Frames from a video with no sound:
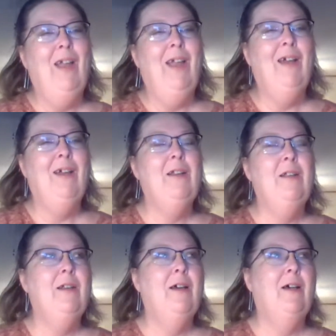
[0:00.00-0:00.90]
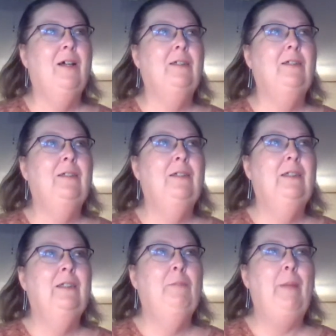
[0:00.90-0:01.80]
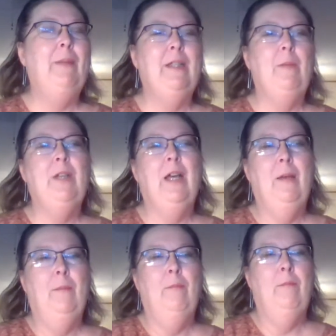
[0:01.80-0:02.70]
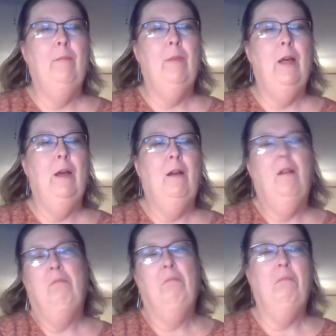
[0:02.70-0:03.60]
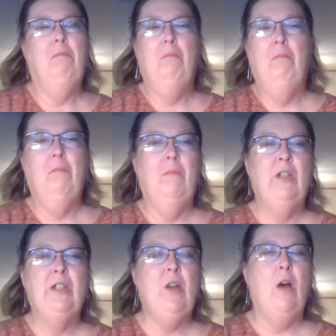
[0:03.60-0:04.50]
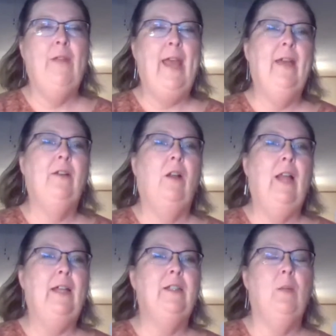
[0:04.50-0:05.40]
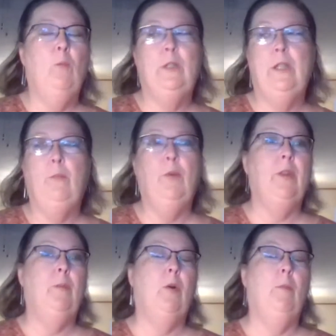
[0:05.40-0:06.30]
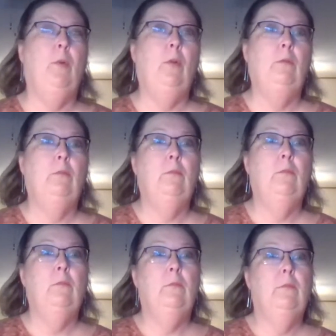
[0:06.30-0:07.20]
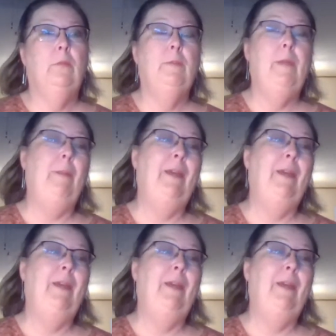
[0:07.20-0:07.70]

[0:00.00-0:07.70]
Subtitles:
And maybe sometime just offhand, I'll ask him what's up with the purple. But maybe